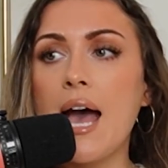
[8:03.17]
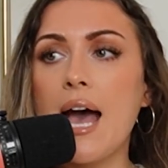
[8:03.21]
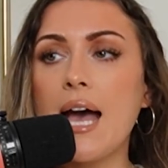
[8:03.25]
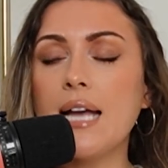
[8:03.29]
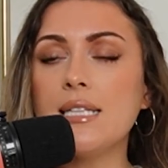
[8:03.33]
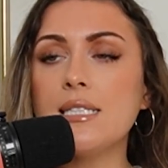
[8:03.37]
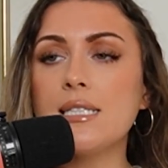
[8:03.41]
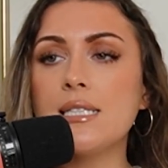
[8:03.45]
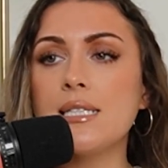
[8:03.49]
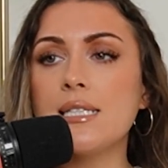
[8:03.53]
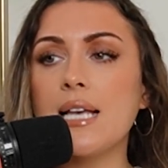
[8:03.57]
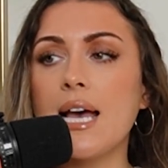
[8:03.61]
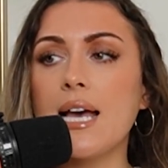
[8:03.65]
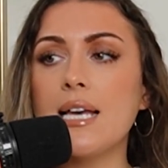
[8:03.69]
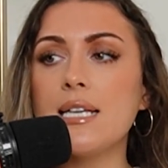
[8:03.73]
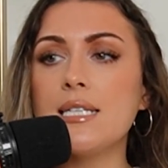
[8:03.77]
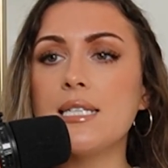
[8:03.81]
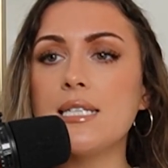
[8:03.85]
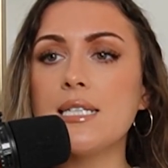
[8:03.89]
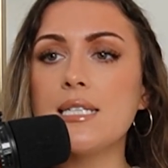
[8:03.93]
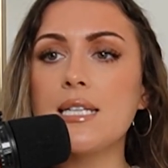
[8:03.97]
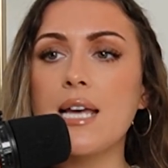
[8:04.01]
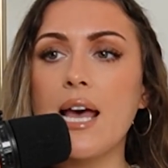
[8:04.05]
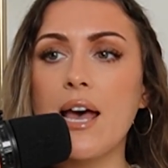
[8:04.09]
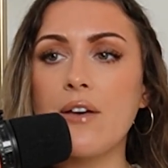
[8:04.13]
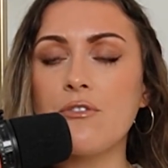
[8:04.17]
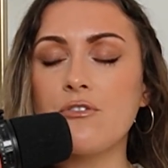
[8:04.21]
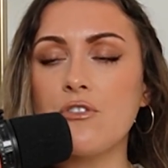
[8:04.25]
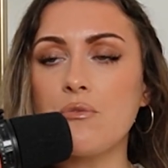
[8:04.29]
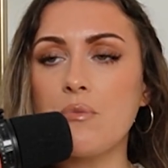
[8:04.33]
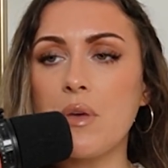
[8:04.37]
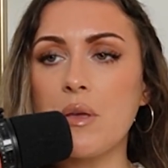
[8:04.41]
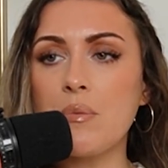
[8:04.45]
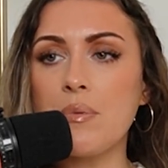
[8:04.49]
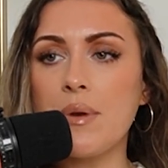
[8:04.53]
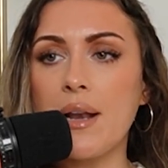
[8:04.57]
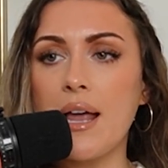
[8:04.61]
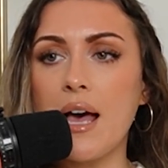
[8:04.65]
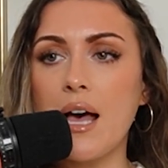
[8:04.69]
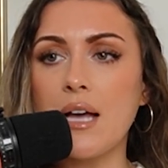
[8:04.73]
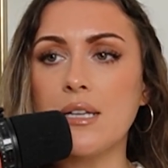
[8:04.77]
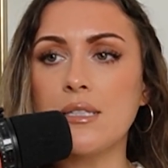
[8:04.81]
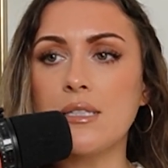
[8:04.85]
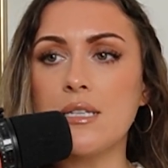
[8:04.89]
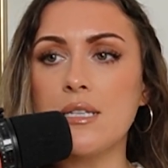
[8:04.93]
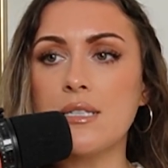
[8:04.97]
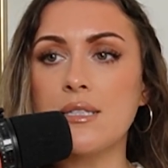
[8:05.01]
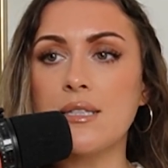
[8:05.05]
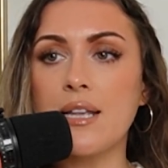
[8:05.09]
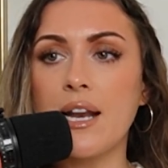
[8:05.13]
I decided after my
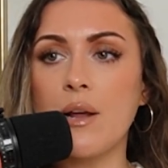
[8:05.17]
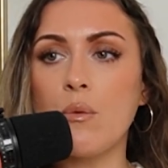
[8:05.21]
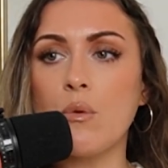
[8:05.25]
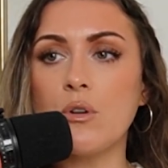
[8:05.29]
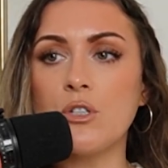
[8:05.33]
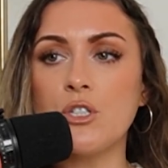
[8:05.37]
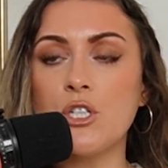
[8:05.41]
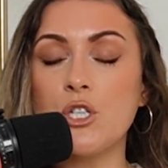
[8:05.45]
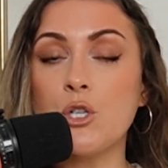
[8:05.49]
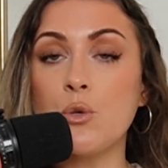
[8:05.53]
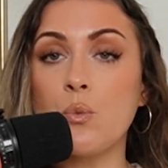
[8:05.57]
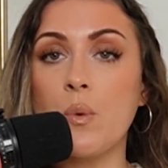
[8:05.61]
Pilates that I wanted